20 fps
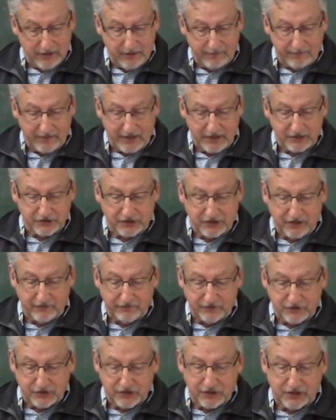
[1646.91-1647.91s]
that has
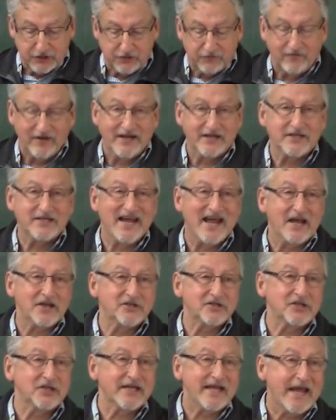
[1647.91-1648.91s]
given such
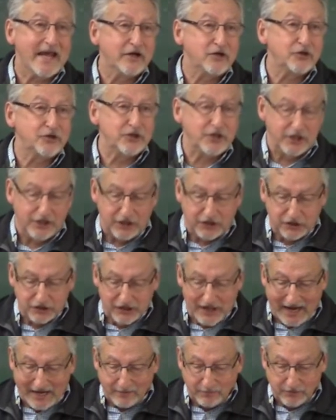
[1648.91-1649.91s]
fantastic energy and
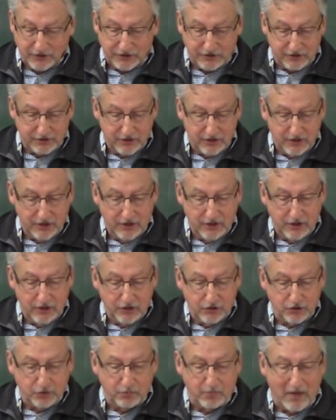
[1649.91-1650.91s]
excitement
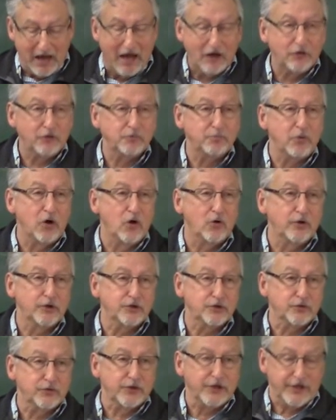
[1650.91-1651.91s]
to modern
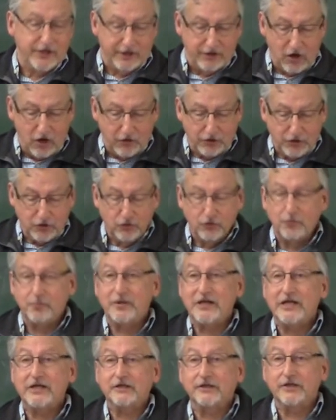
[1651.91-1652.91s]
poetry in all
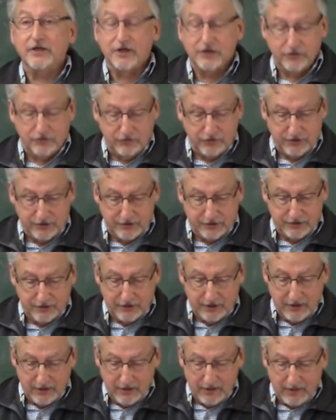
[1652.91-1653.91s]
European countries.
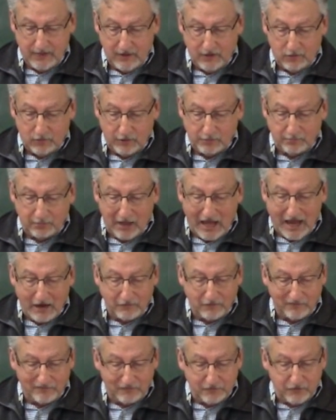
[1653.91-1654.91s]
What Bly
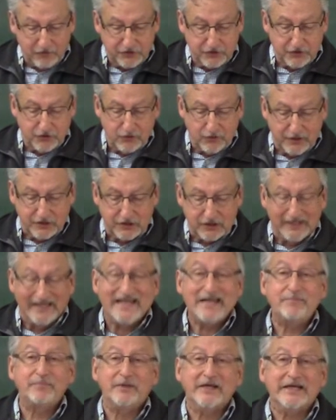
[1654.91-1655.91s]
refers to as
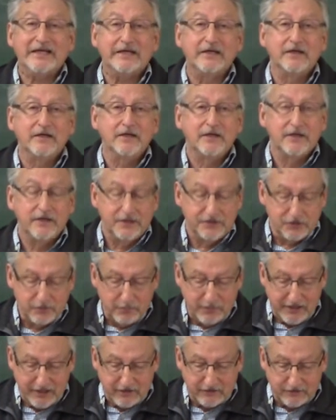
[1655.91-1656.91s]
leaping is a
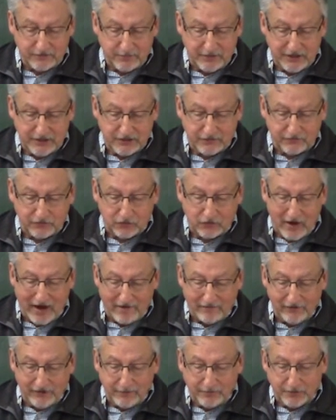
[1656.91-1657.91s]
mean, means of
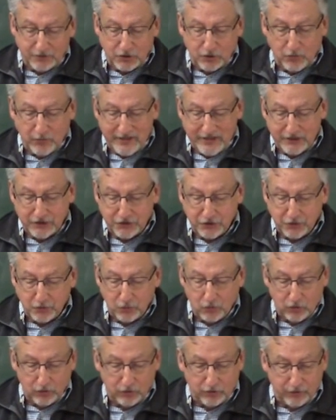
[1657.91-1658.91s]
traveling between two
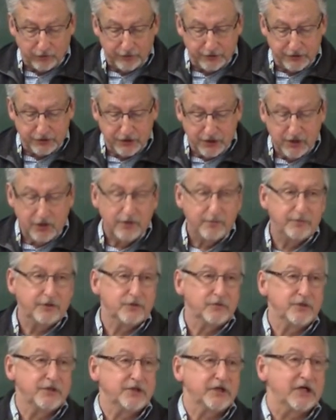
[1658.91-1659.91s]
worlds,
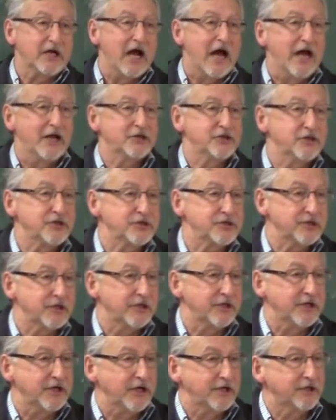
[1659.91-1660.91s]
between the conscious
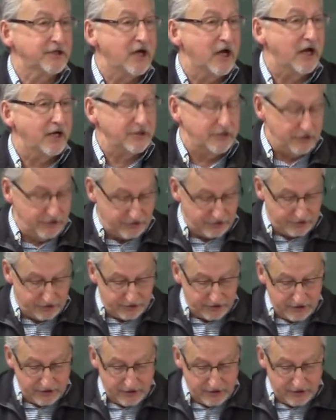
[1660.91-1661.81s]
and the unconscious,